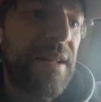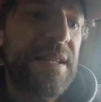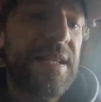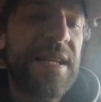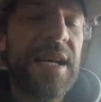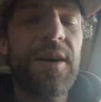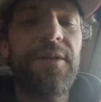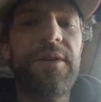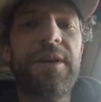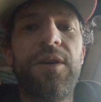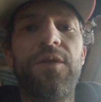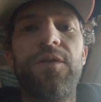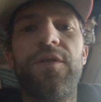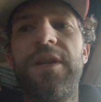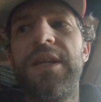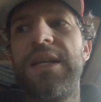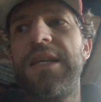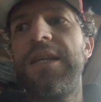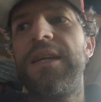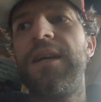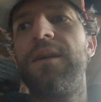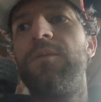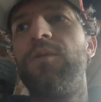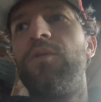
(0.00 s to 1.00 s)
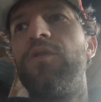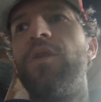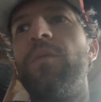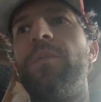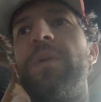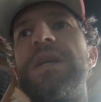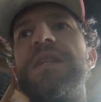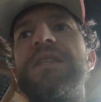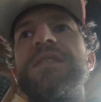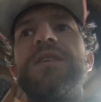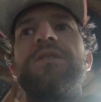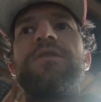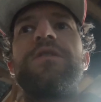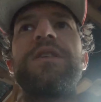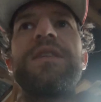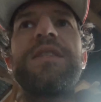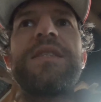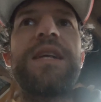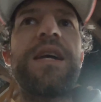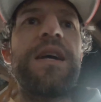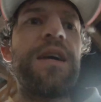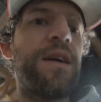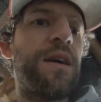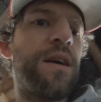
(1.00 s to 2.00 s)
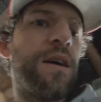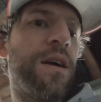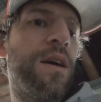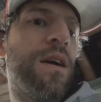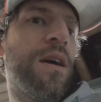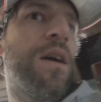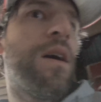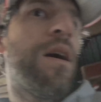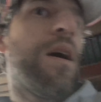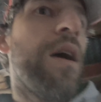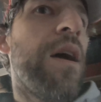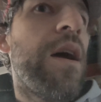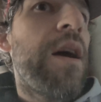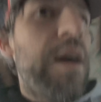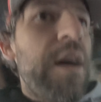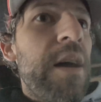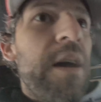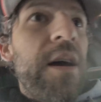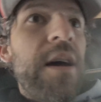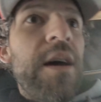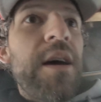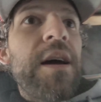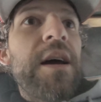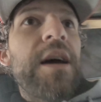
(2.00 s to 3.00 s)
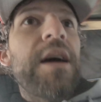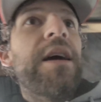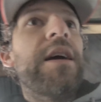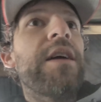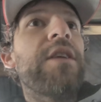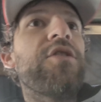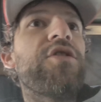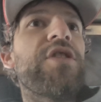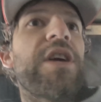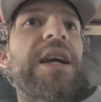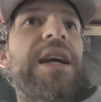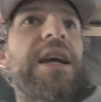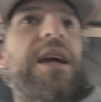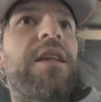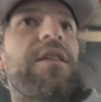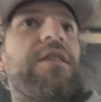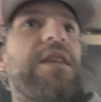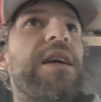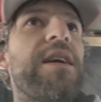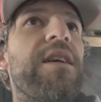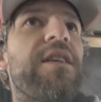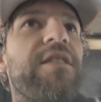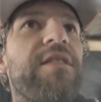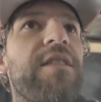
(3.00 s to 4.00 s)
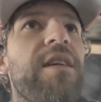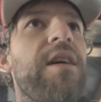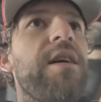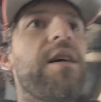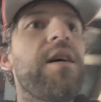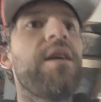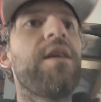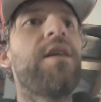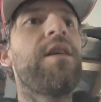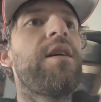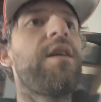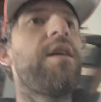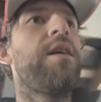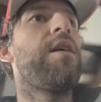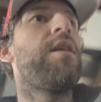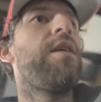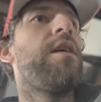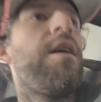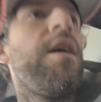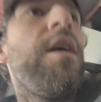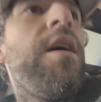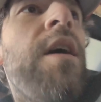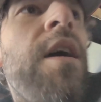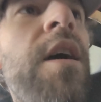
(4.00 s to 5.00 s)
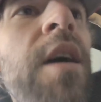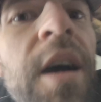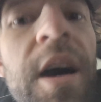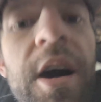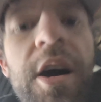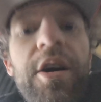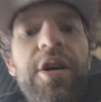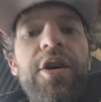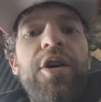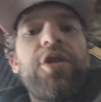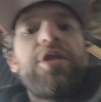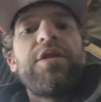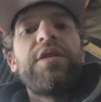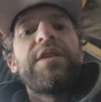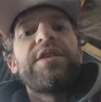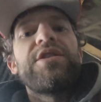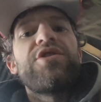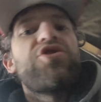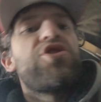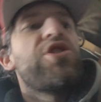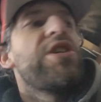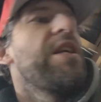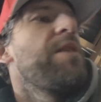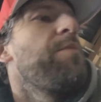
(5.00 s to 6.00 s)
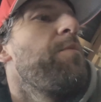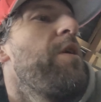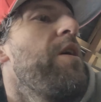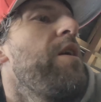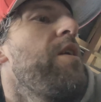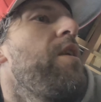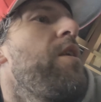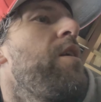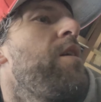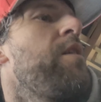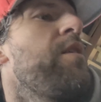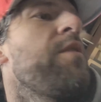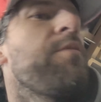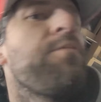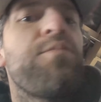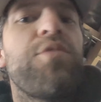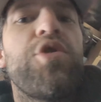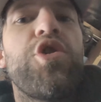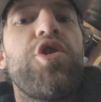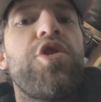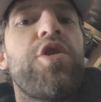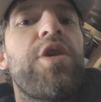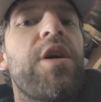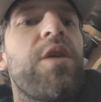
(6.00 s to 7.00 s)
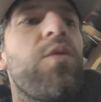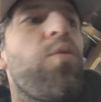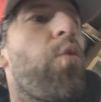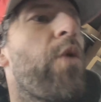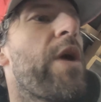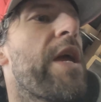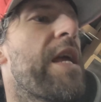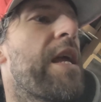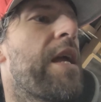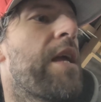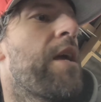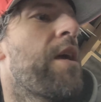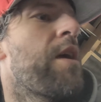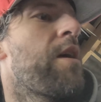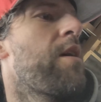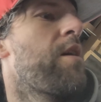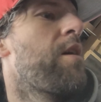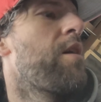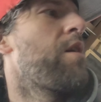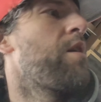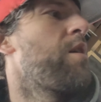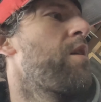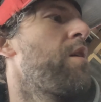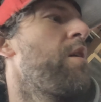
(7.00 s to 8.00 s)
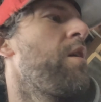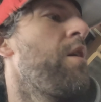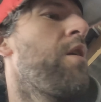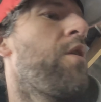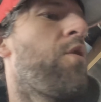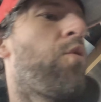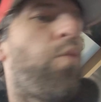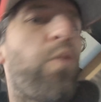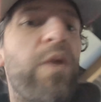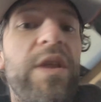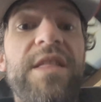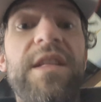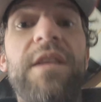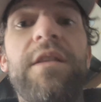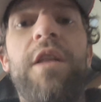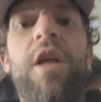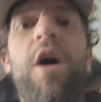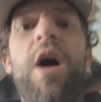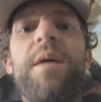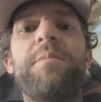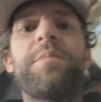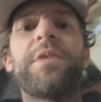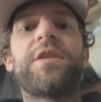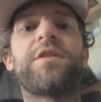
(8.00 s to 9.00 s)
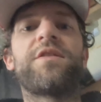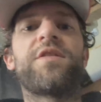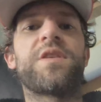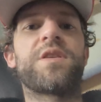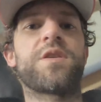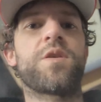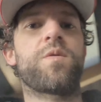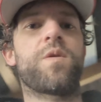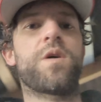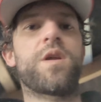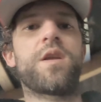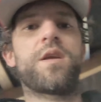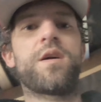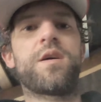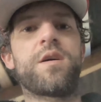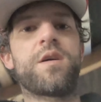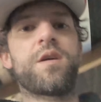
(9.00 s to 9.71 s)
that's going on the B series. And check out this. I've got a legitimate Mugen wing with the light built into it.